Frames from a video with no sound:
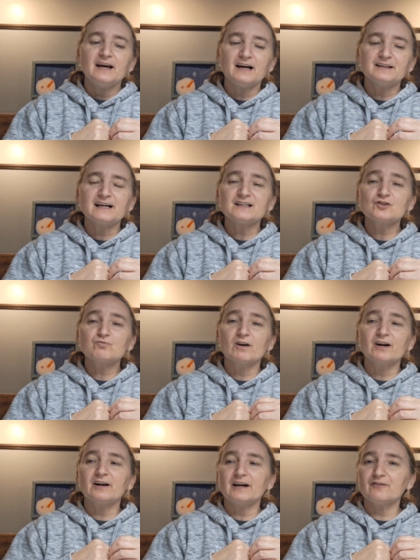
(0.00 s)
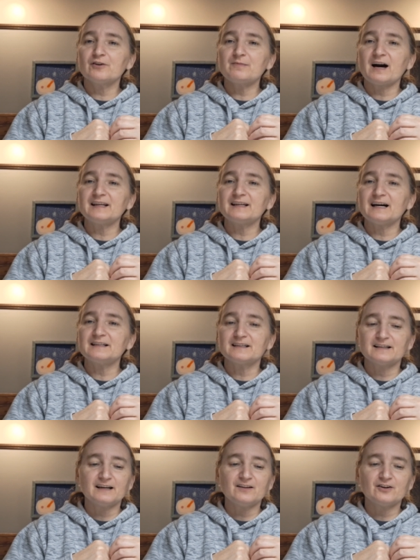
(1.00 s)
and that's where everybody got
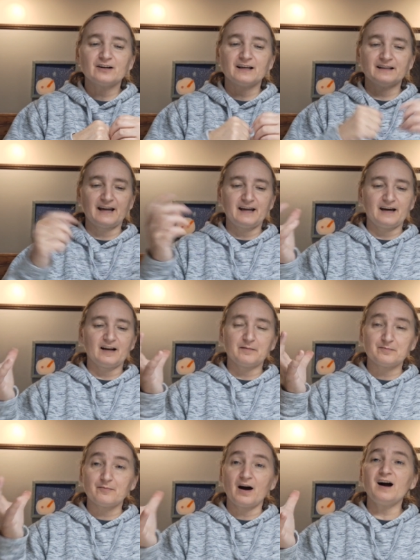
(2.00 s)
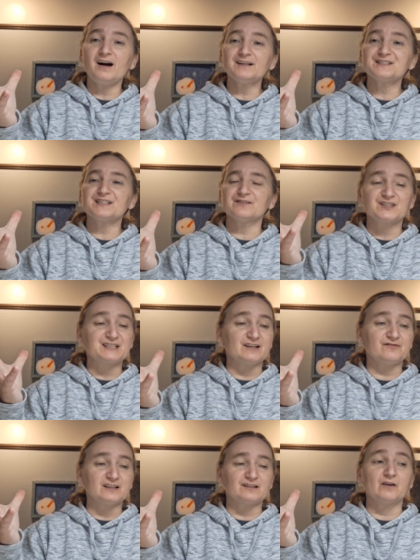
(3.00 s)
together and they had a box of
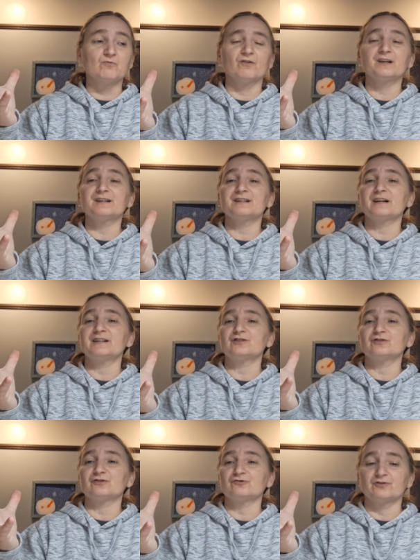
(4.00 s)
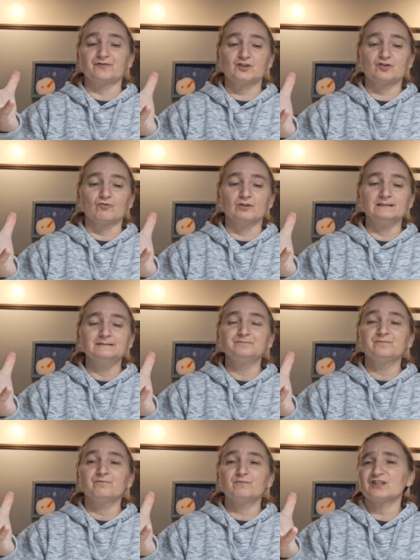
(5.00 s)
stuff that they wanted to take to the thrift store
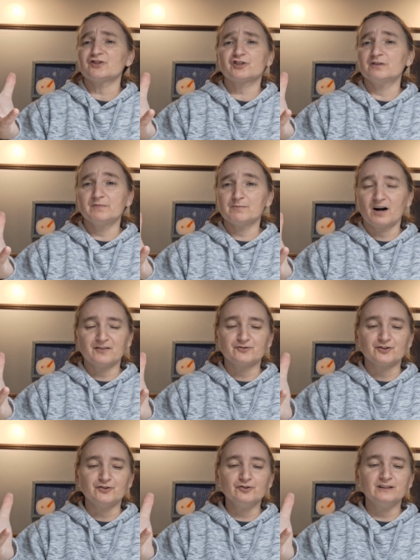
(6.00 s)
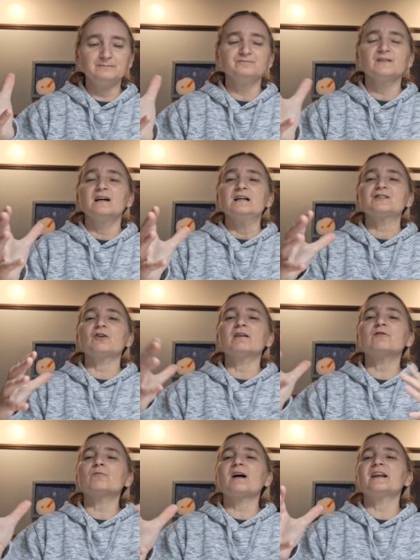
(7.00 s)
that they just couldn't be bothered to do it. So
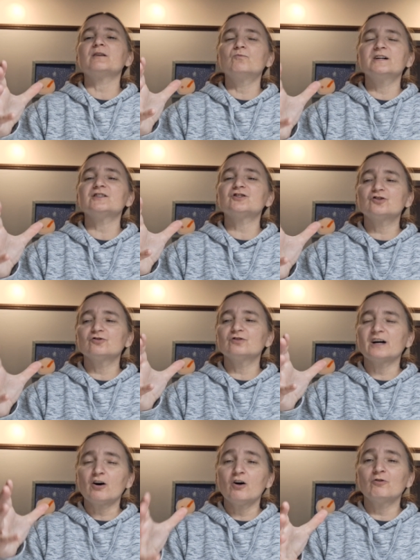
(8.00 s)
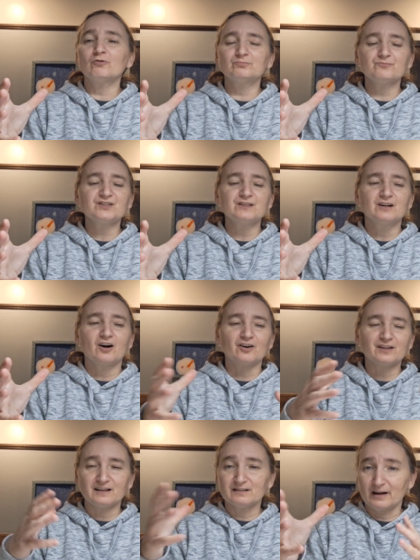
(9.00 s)
everybody went to the homes,
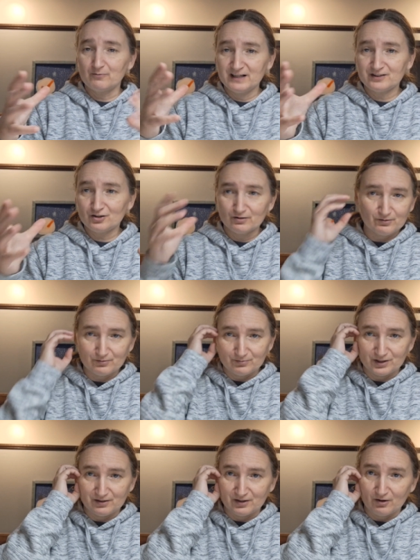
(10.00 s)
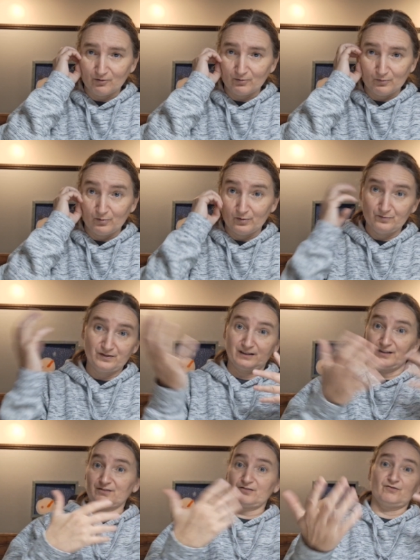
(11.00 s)
or the, they went to, you know,
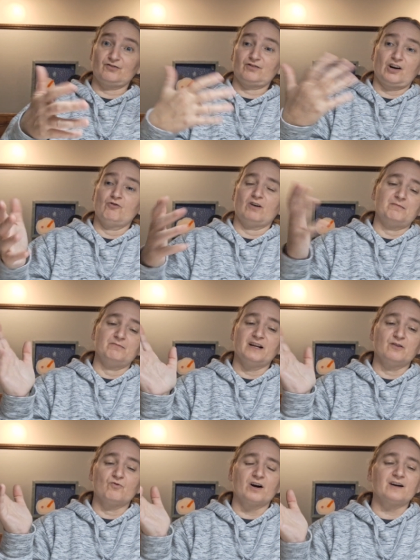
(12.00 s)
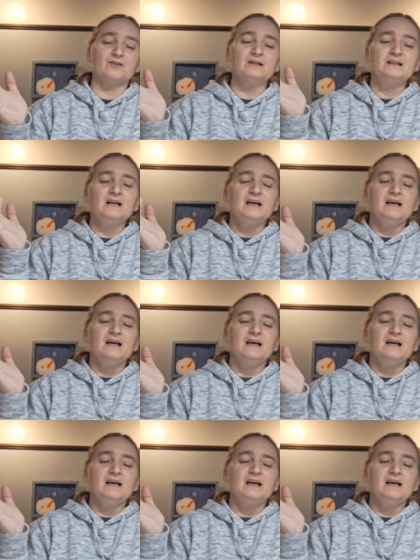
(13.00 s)
the co-op meeting, whatever.